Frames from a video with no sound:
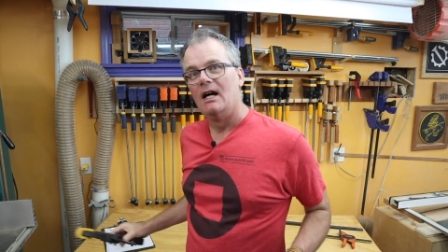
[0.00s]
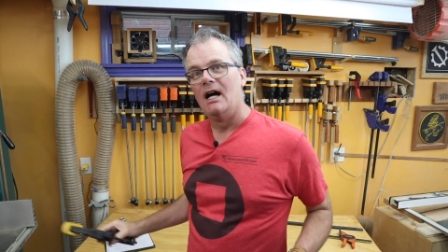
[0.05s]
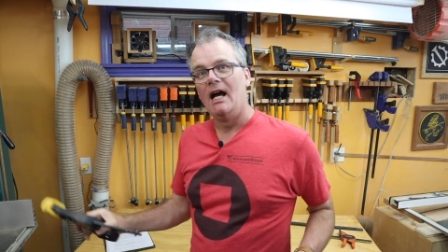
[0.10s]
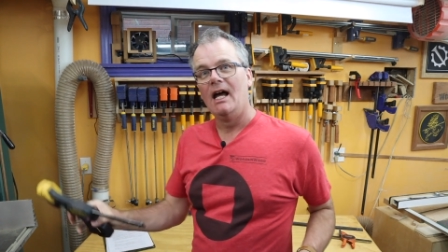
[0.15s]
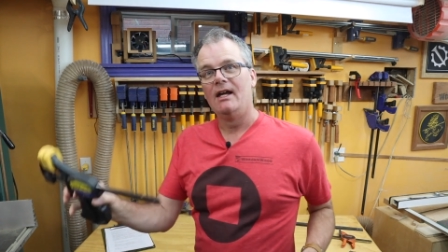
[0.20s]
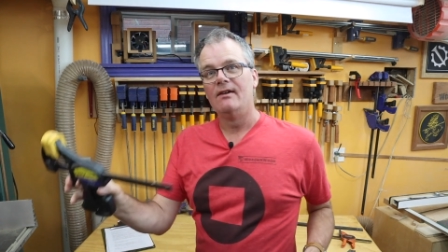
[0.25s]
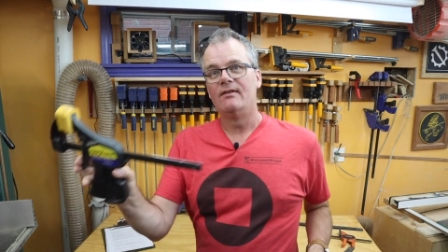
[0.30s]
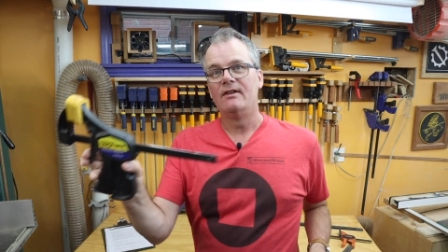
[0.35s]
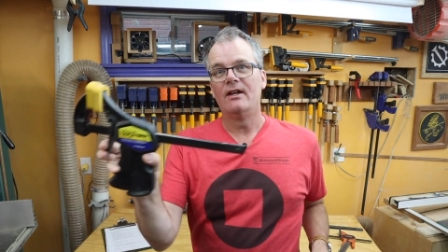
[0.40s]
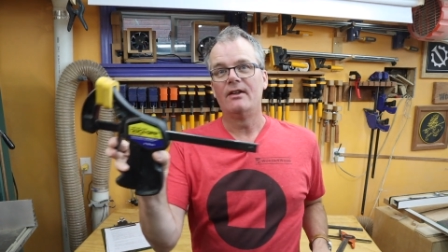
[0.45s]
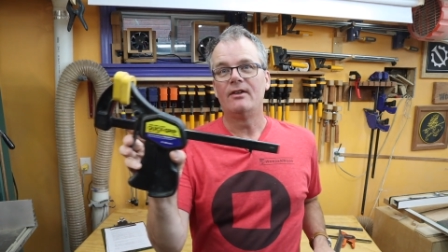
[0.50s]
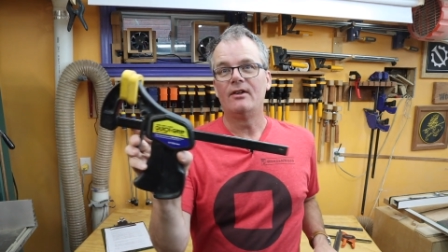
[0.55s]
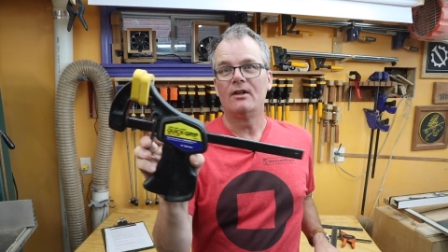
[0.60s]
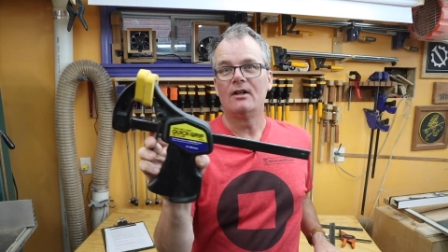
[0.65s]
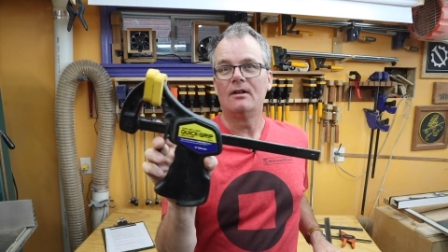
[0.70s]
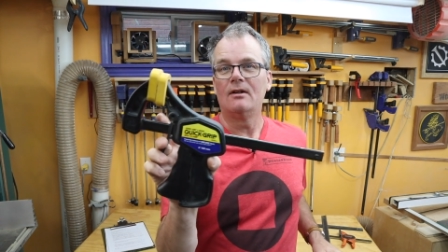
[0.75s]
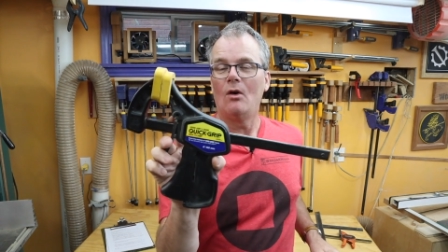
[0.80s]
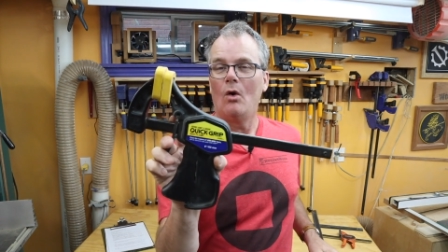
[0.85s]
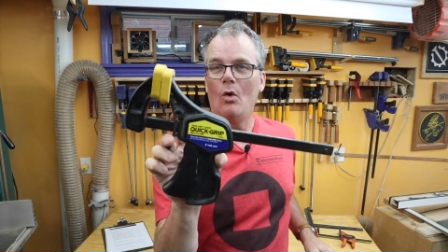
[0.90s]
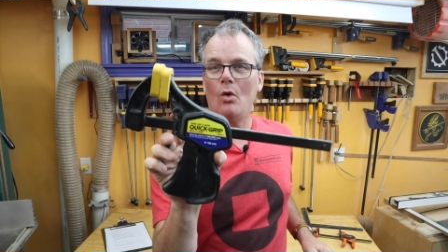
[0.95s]
I have
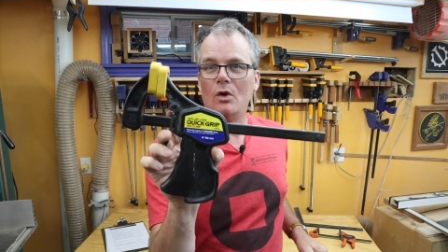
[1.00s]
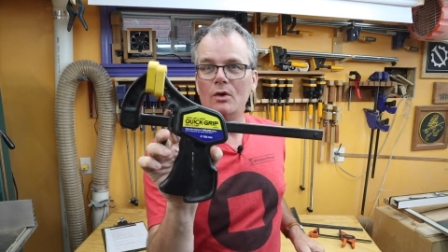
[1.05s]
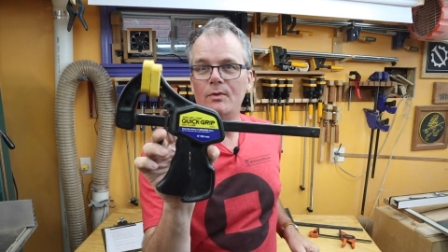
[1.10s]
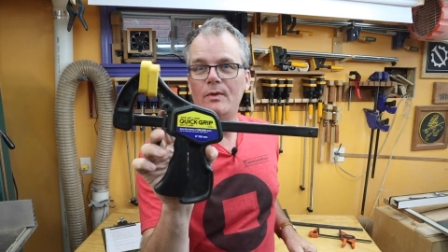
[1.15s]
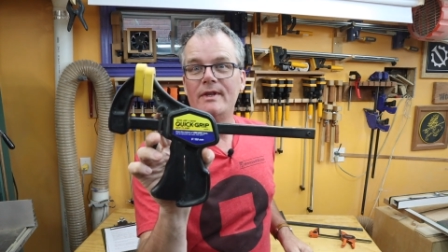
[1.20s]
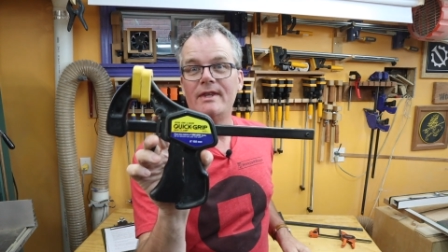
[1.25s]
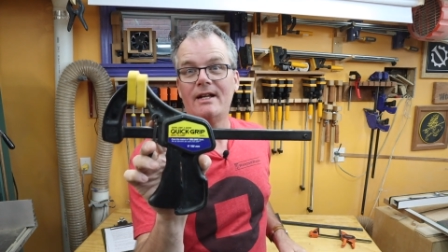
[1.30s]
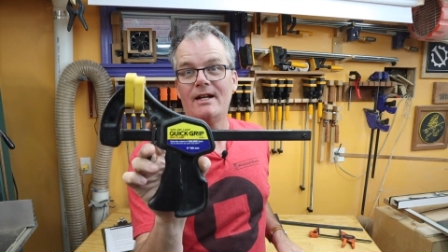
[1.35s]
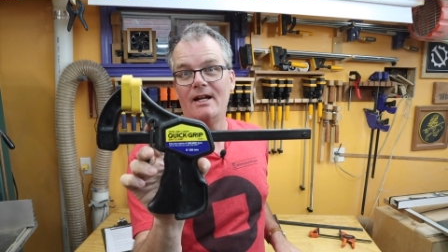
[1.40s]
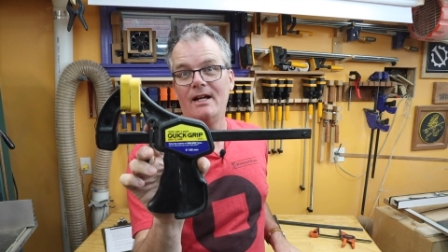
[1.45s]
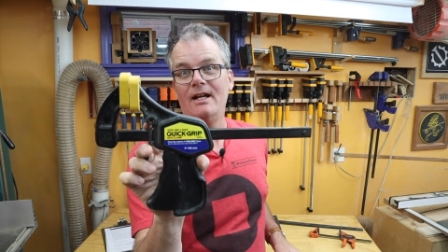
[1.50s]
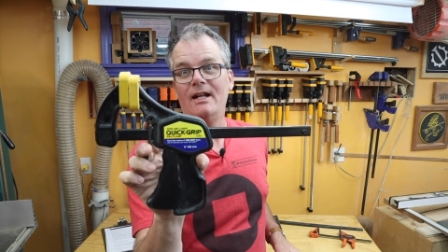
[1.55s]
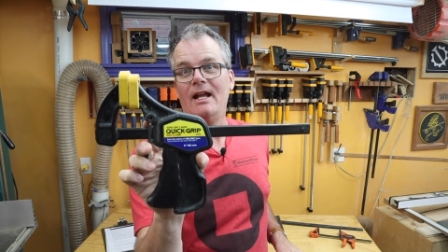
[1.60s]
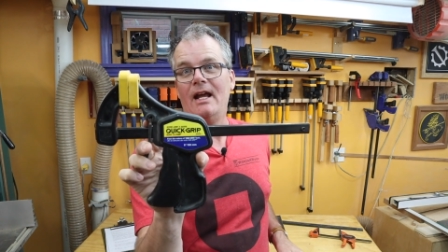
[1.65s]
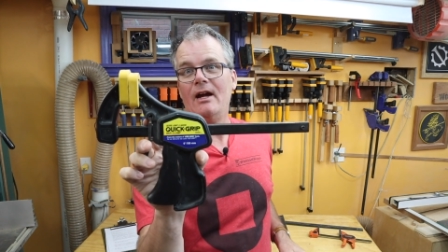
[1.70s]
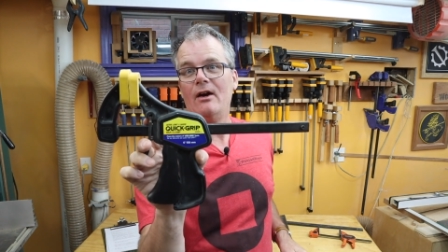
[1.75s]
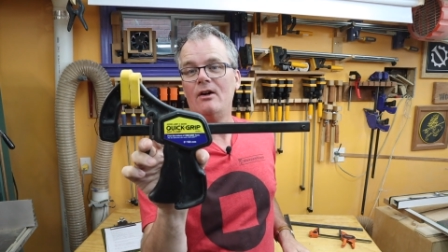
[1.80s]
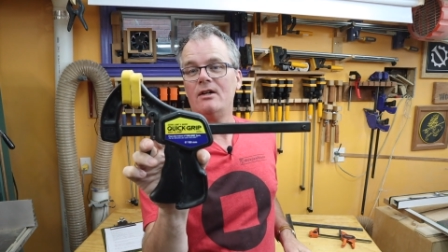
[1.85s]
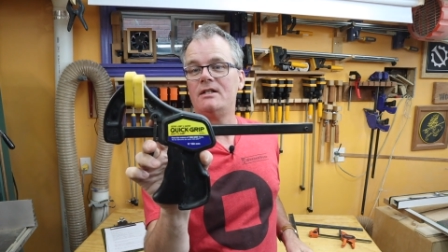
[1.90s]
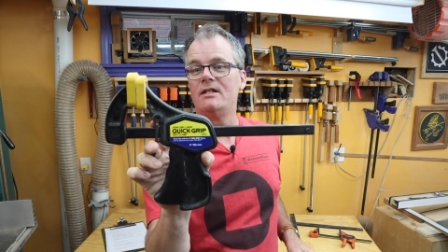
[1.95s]
another old one that I
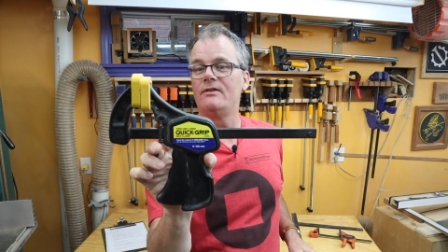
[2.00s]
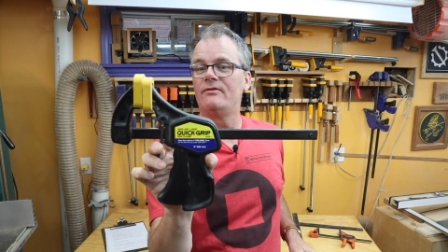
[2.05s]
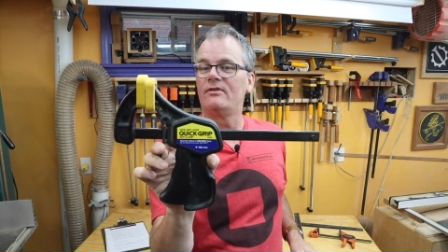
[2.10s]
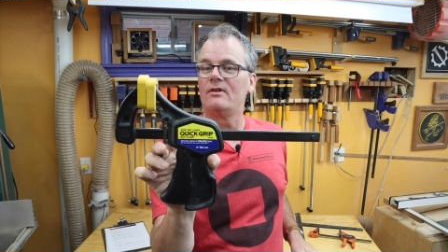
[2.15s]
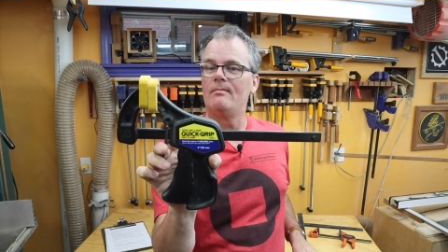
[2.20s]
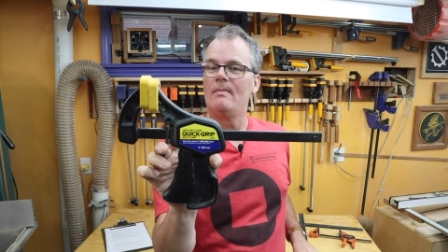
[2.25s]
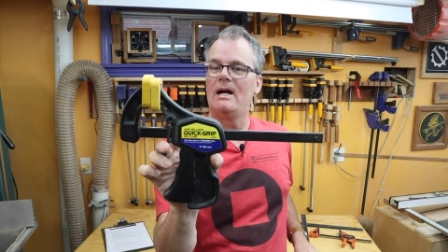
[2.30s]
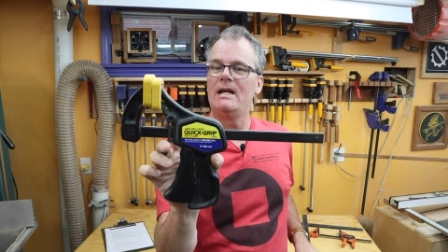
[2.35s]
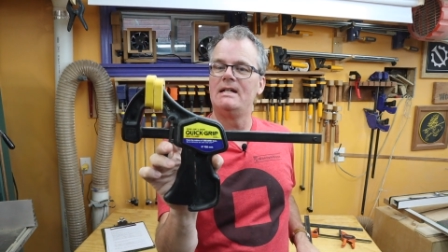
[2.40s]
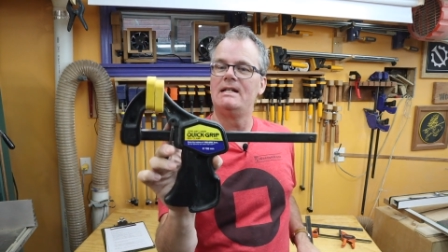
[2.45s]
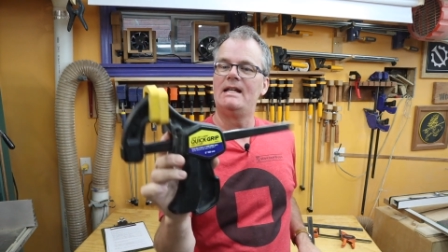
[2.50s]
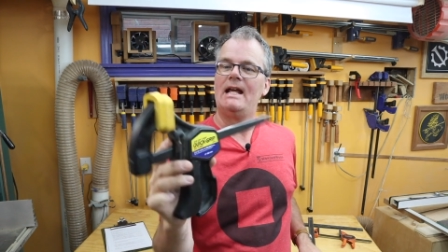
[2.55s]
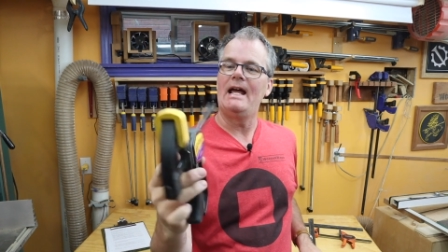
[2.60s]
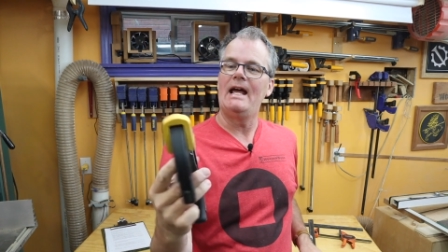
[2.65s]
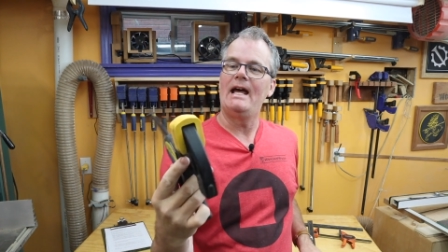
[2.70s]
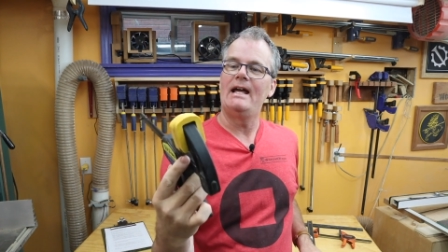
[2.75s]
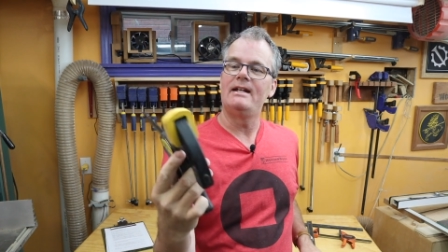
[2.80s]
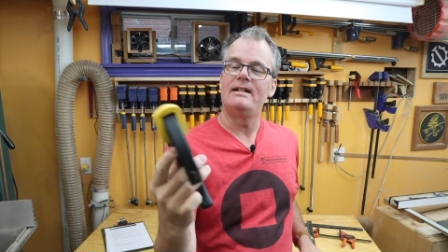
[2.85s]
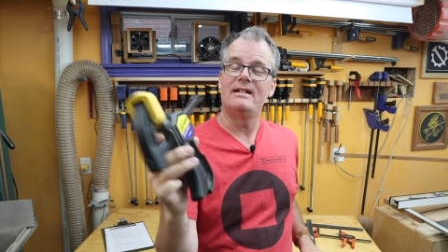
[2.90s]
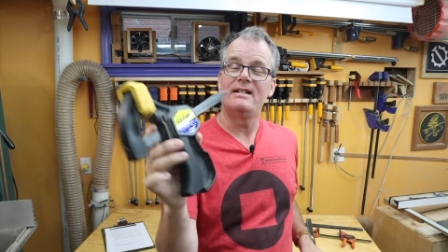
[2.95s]
inherited from my
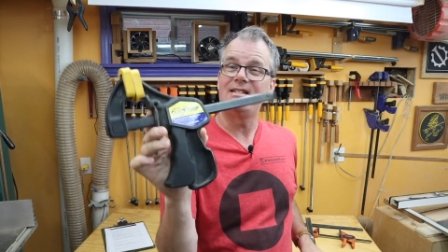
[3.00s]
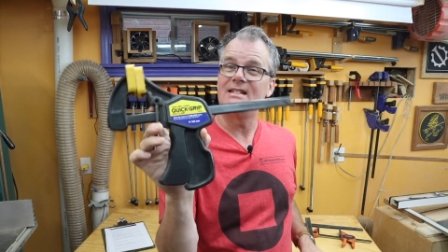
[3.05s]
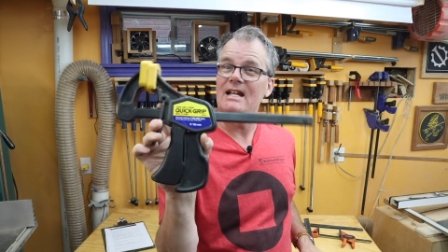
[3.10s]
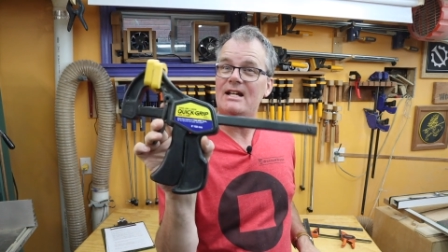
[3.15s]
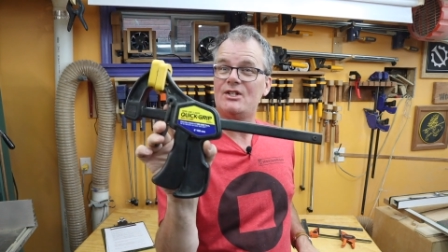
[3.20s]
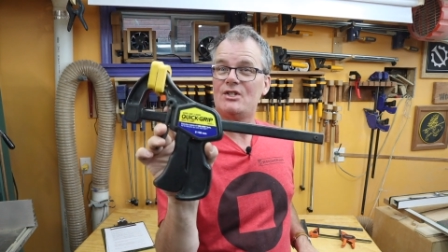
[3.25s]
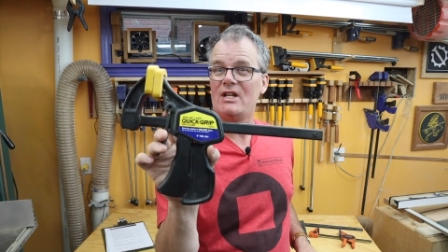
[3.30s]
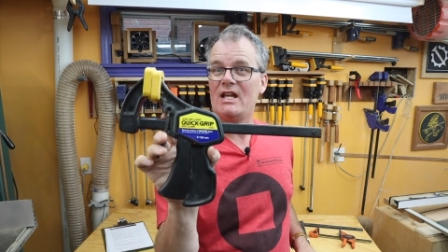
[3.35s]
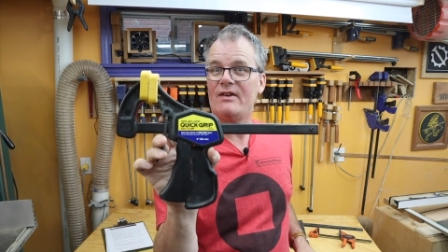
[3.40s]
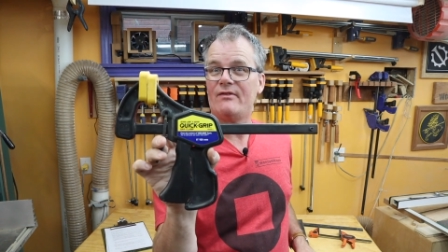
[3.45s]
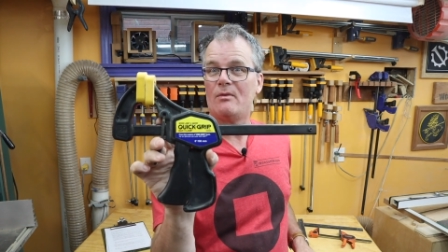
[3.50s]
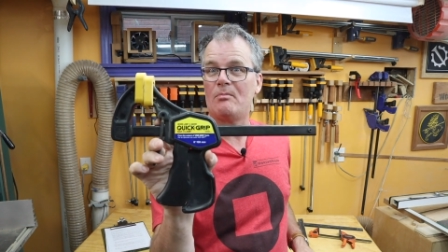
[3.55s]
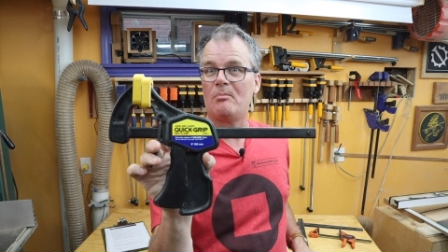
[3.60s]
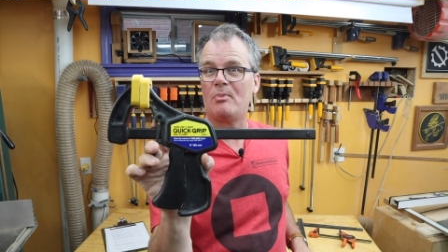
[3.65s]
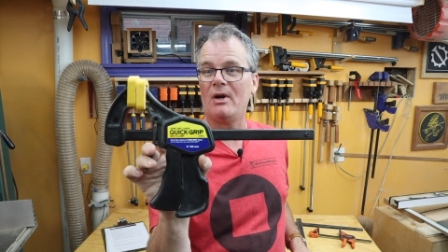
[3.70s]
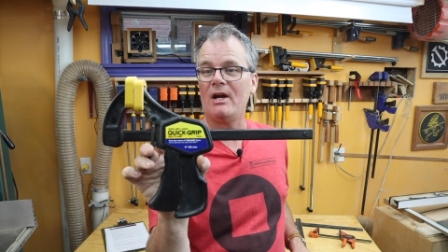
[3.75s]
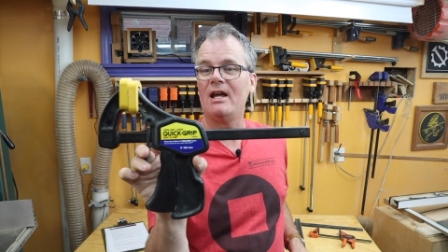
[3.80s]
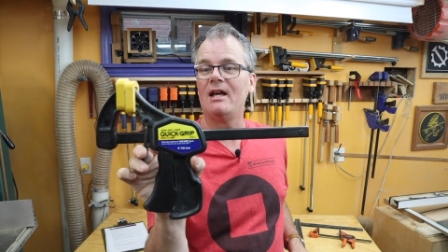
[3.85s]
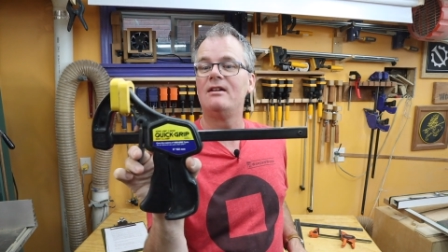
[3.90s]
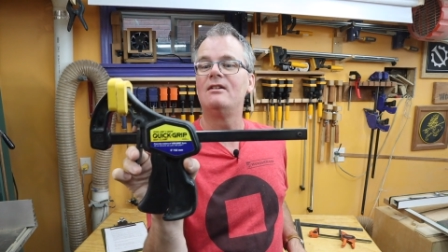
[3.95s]
dad. It doesn't actually have a
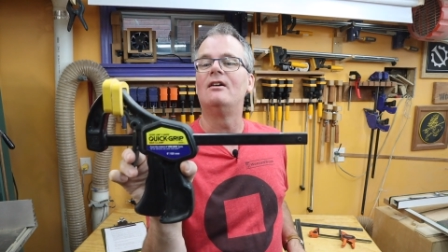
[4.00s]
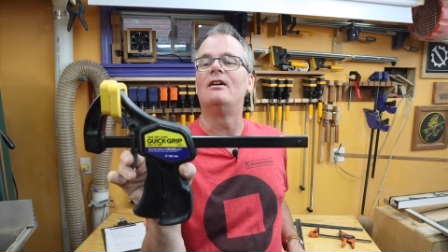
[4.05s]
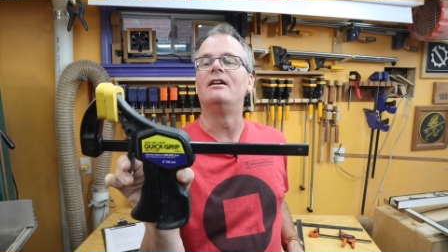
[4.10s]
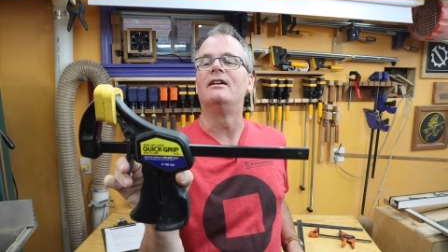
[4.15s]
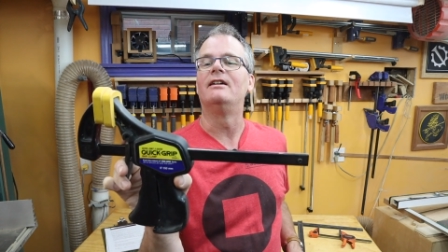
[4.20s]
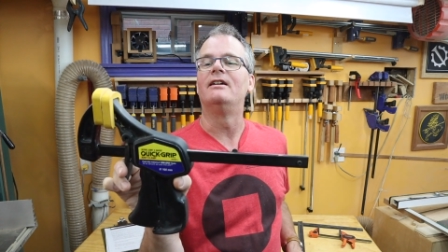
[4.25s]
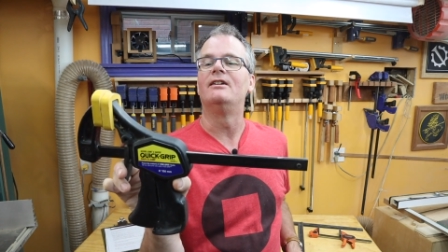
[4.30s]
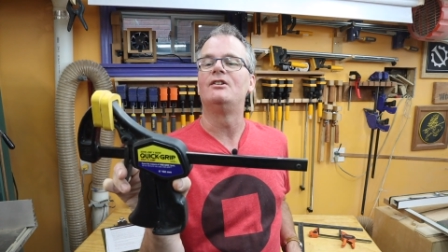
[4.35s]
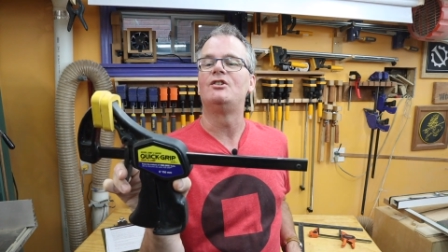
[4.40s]
brand on it.